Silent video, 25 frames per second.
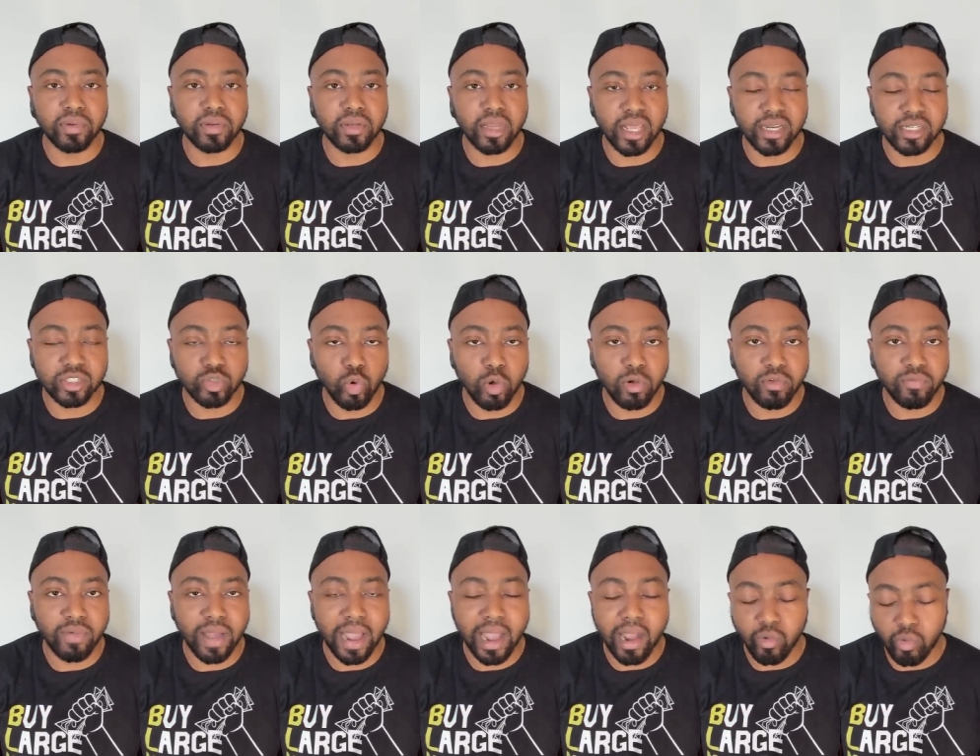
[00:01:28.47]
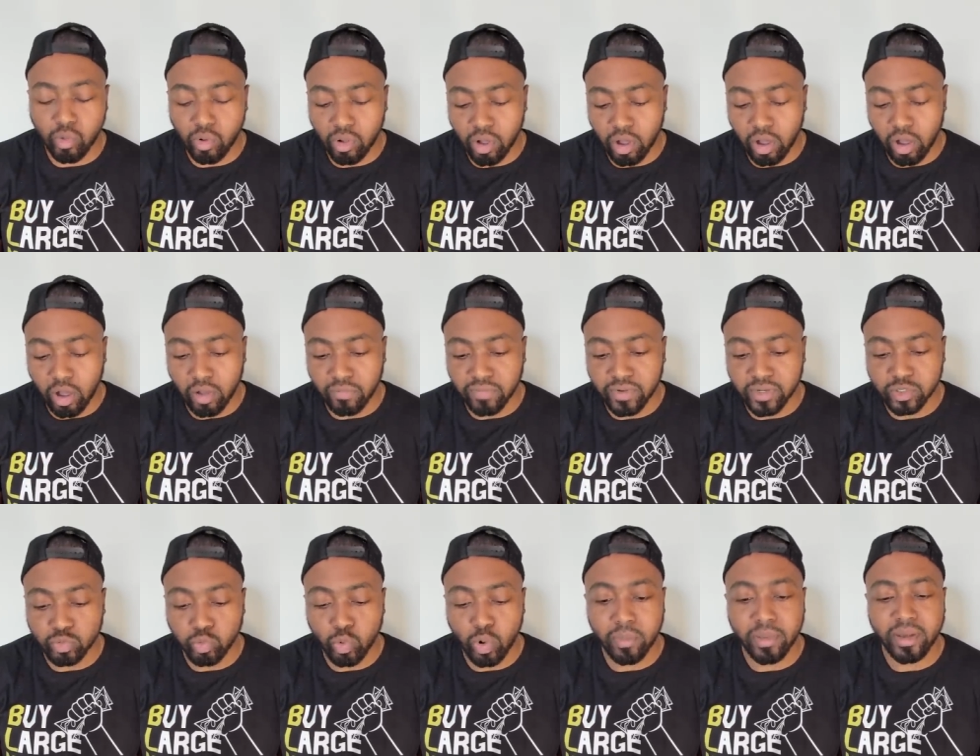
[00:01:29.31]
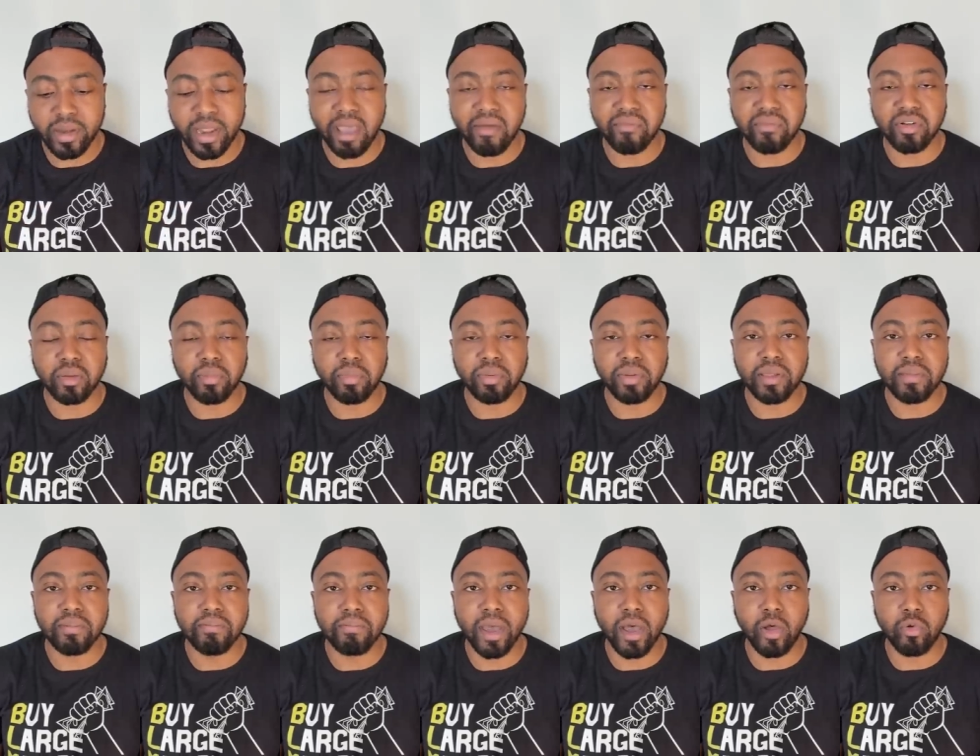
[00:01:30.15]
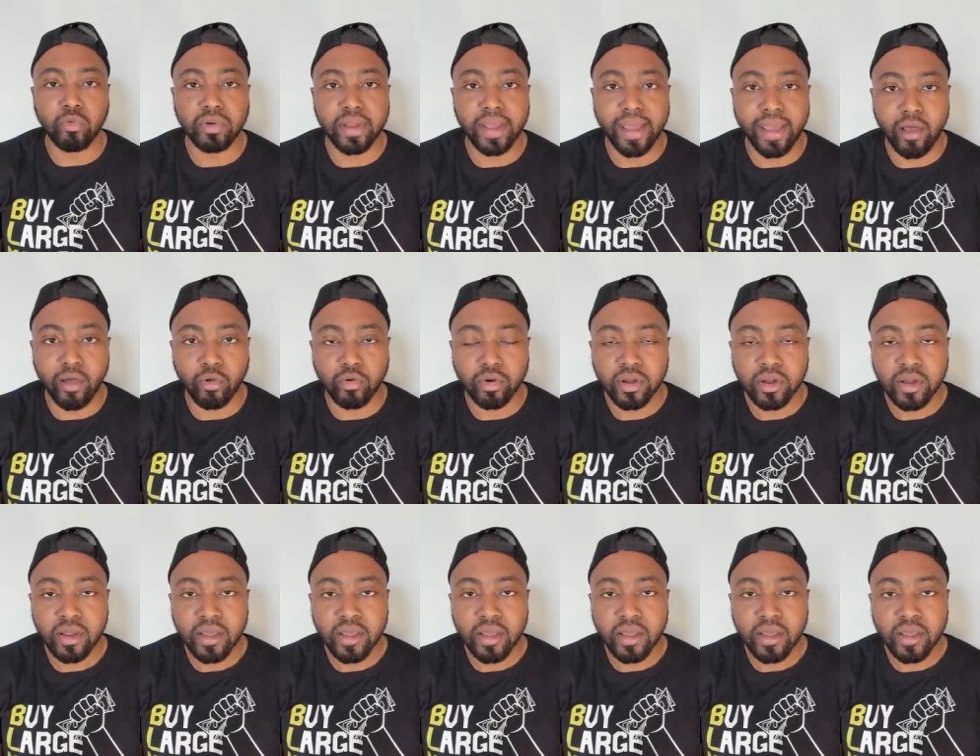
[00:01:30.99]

that is going viral of this woman having a complete meltdown